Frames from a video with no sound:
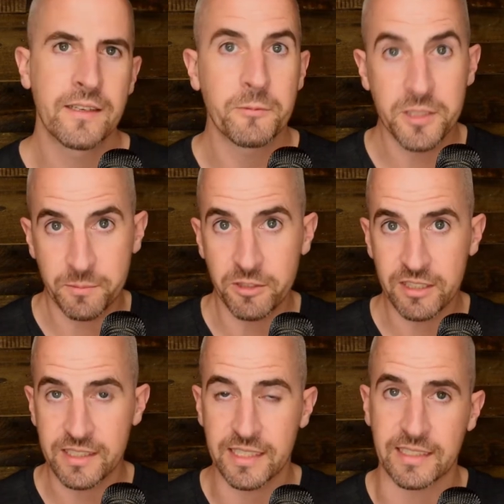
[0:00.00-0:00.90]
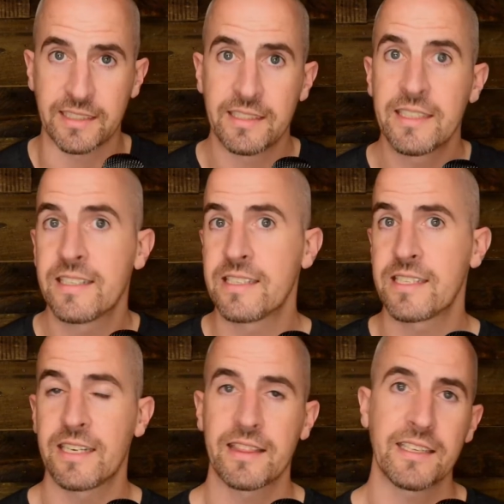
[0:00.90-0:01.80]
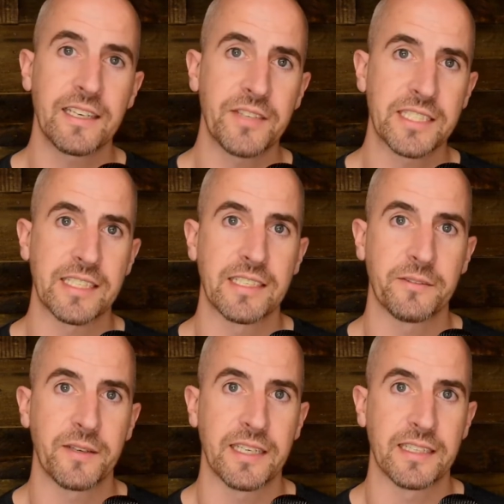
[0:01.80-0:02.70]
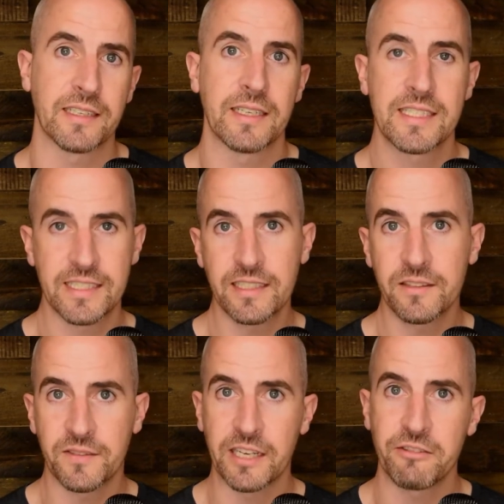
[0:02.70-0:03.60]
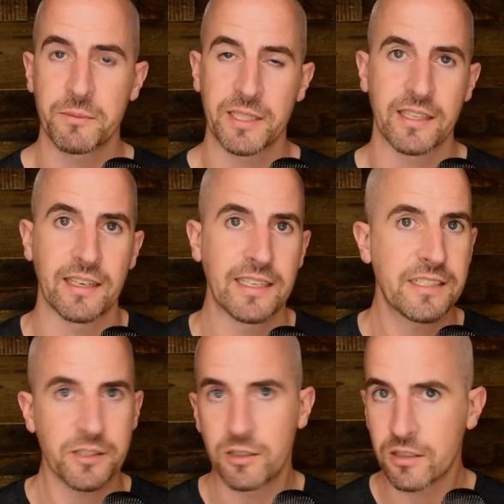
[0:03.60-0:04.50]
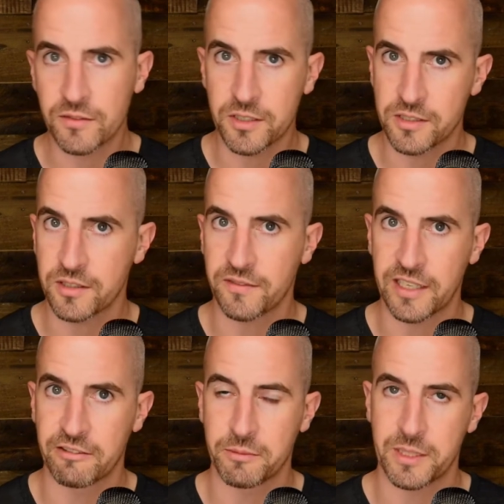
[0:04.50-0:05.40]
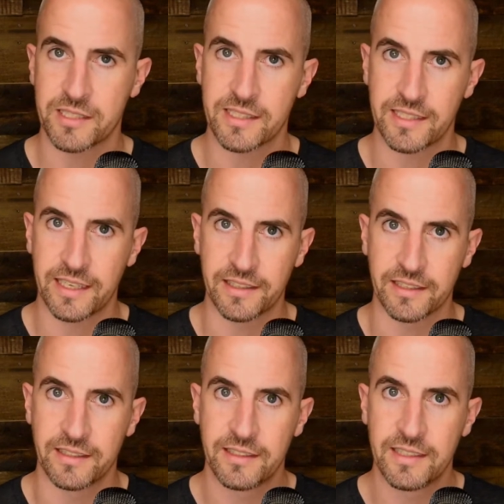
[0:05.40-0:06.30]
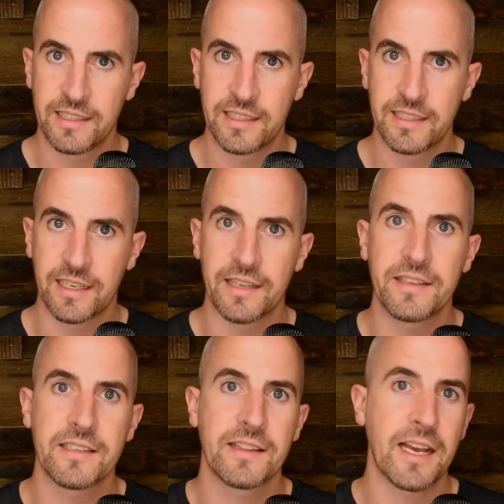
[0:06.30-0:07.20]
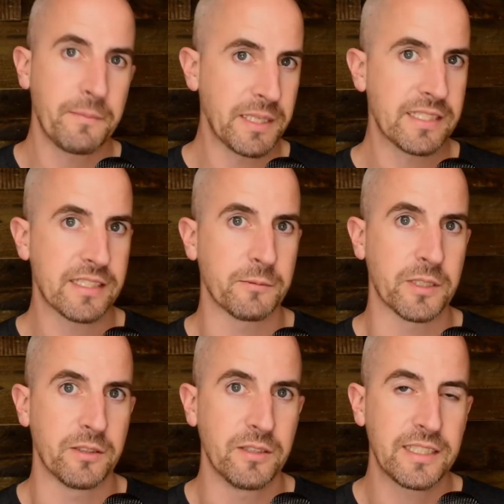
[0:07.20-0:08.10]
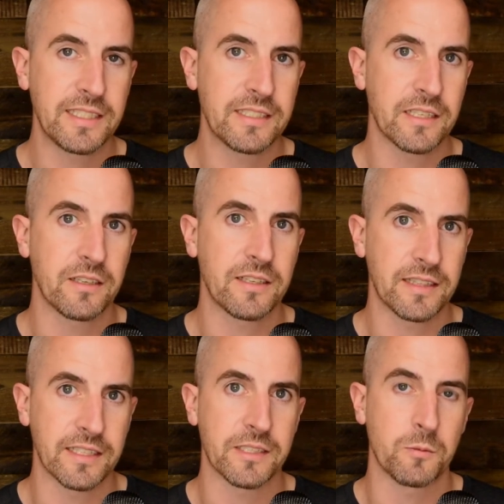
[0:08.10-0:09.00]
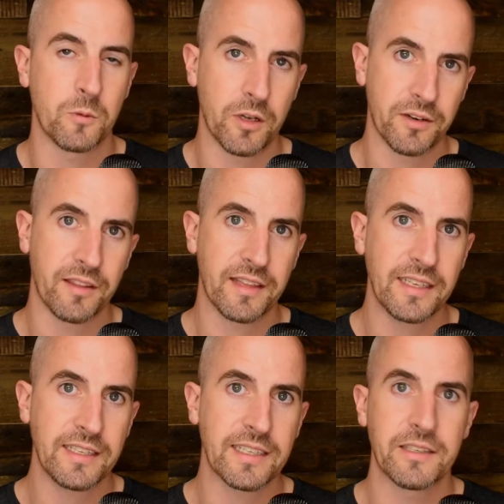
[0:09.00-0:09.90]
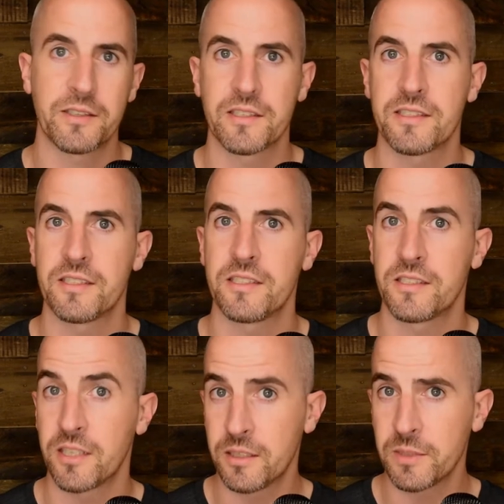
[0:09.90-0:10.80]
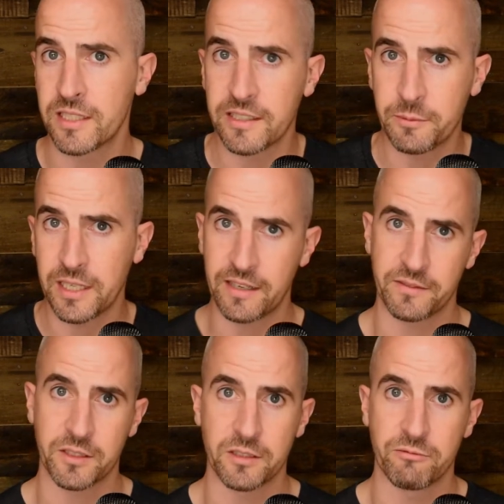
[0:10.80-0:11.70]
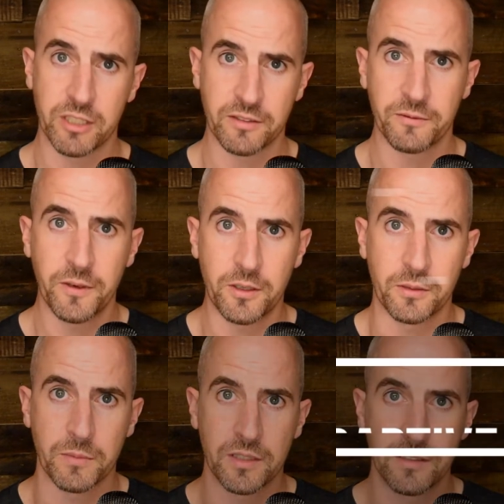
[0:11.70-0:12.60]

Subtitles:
What's more exciting is that I think I've identified a single variable that links all of those other variables together. And that means that we only need to look at this one thing in order to determine if we have good running form.